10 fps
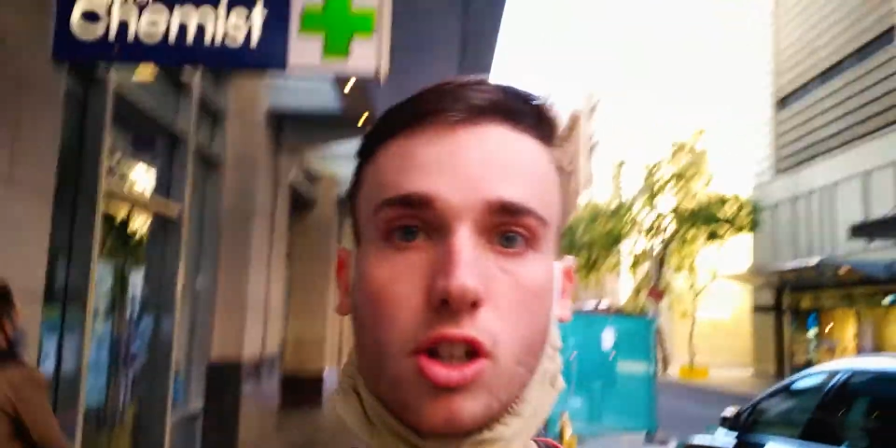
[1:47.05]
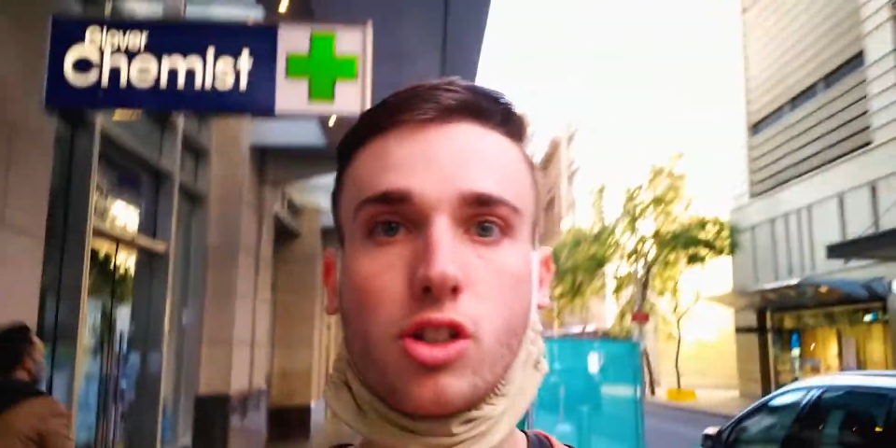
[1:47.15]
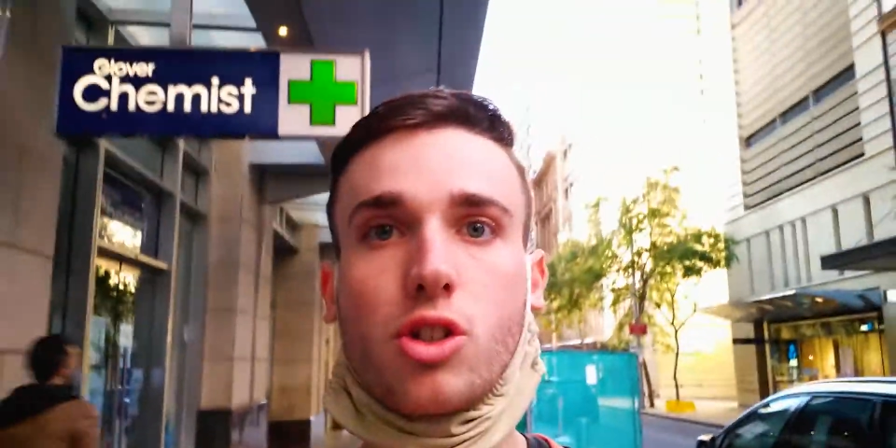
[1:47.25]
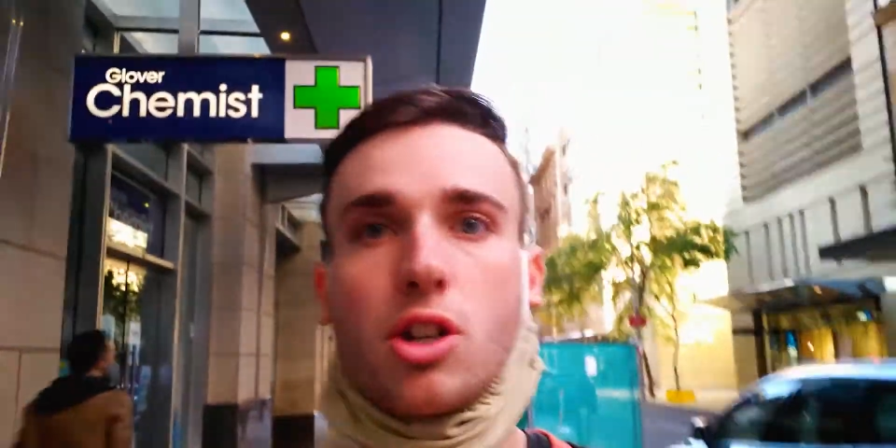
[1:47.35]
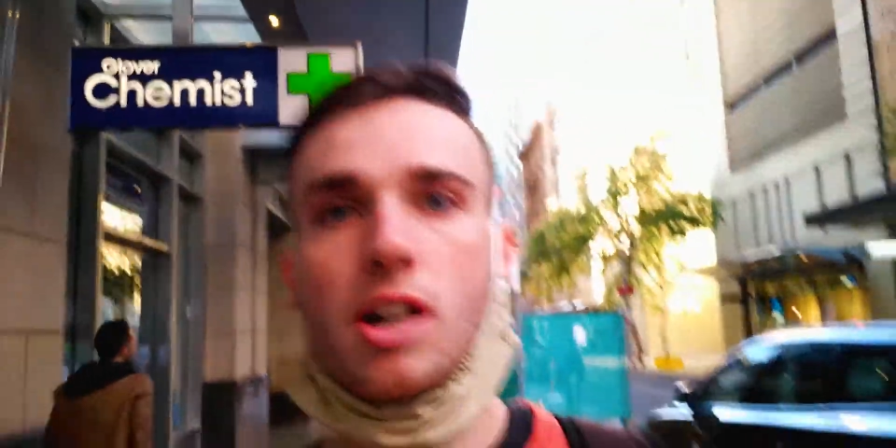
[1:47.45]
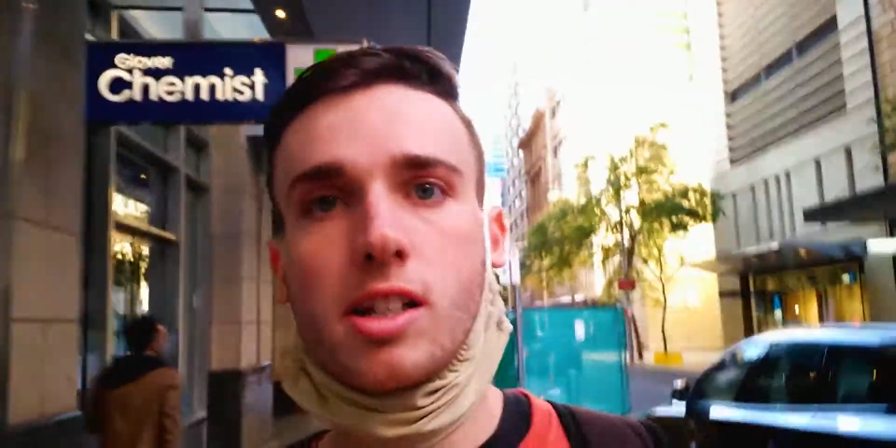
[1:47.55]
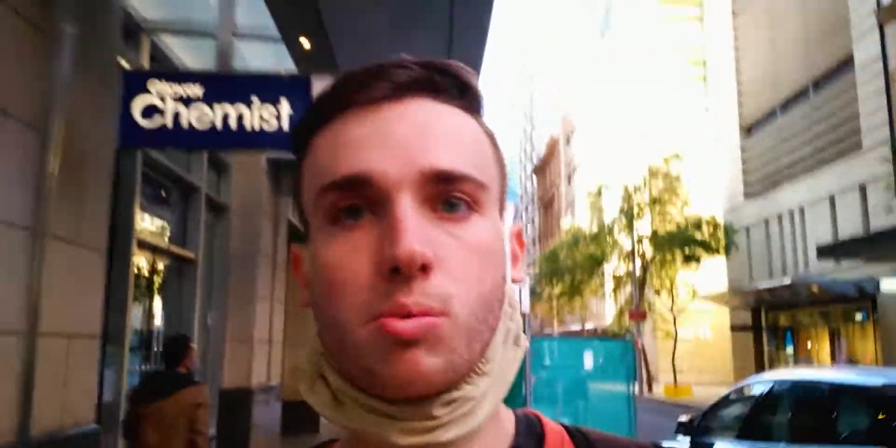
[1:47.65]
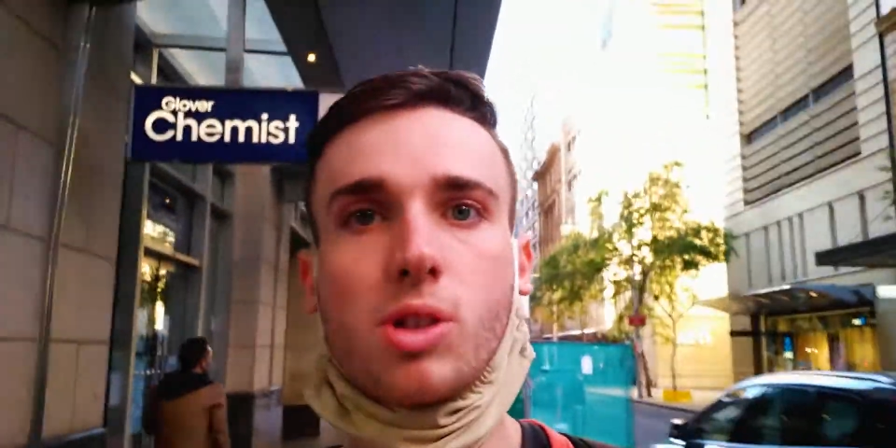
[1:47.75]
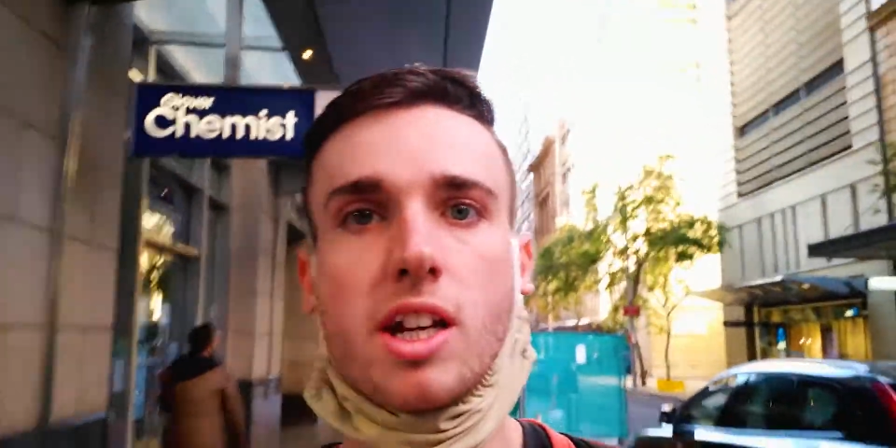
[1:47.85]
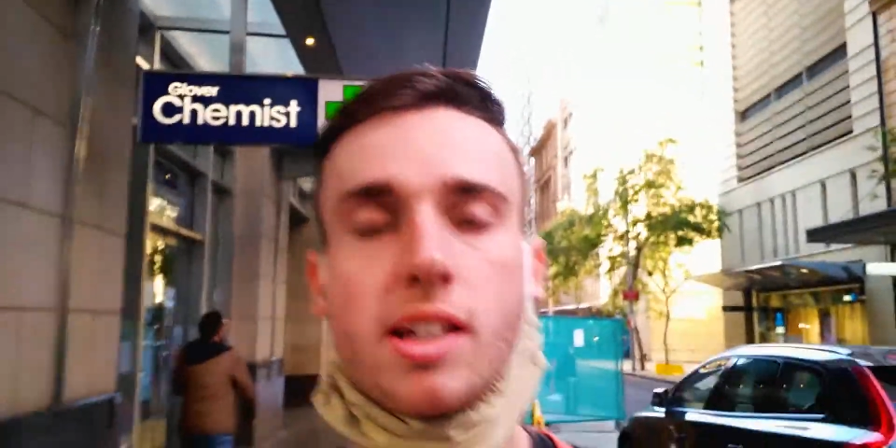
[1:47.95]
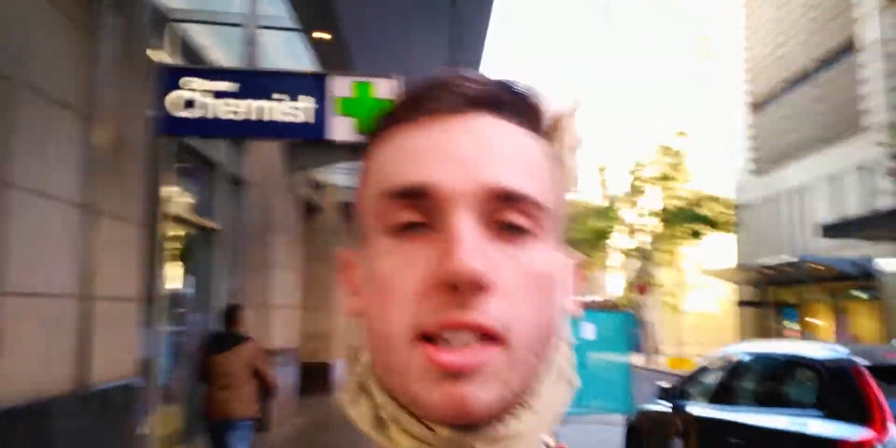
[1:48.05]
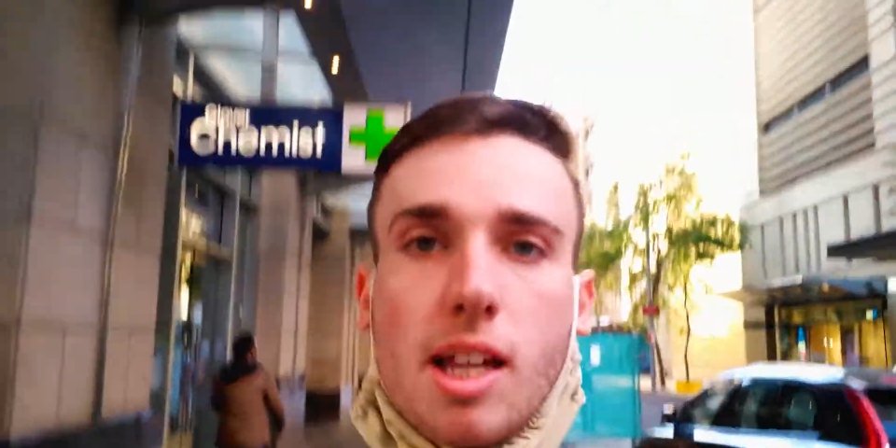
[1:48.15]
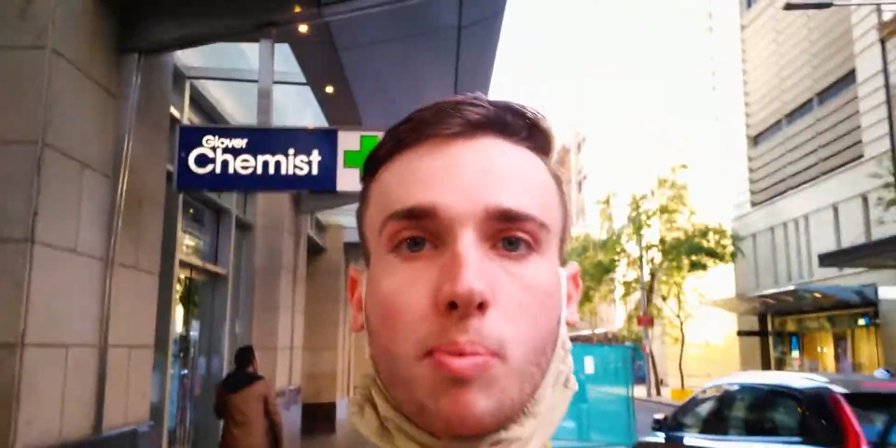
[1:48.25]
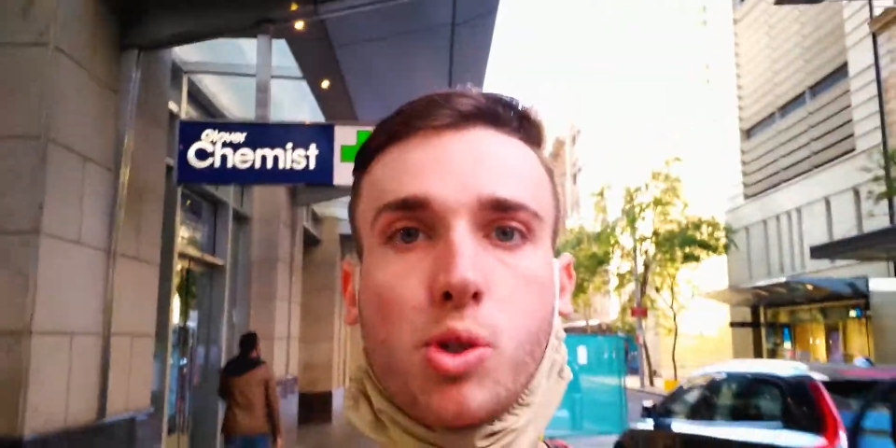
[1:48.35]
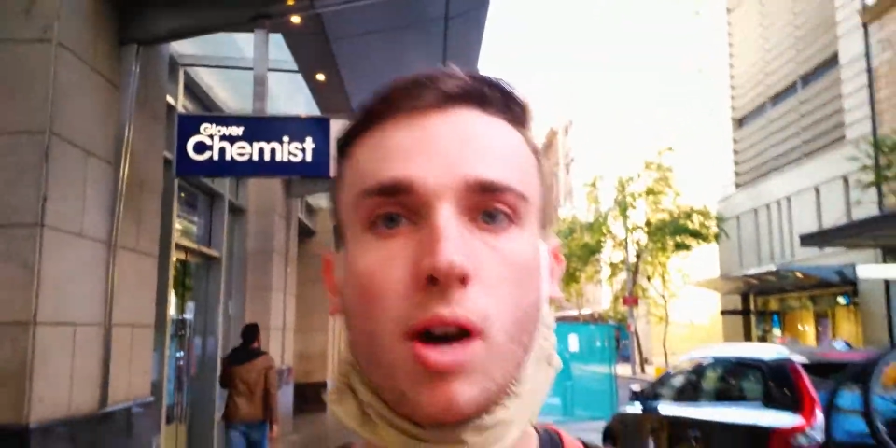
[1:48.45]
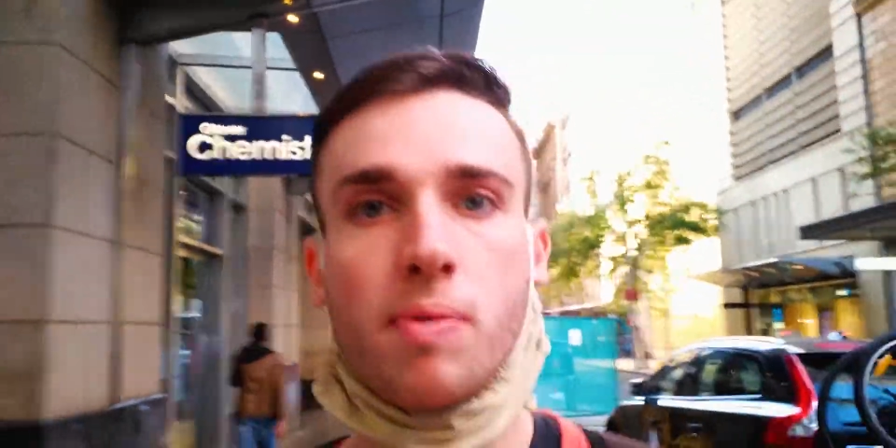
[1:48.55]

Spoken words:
show you guys what I get up to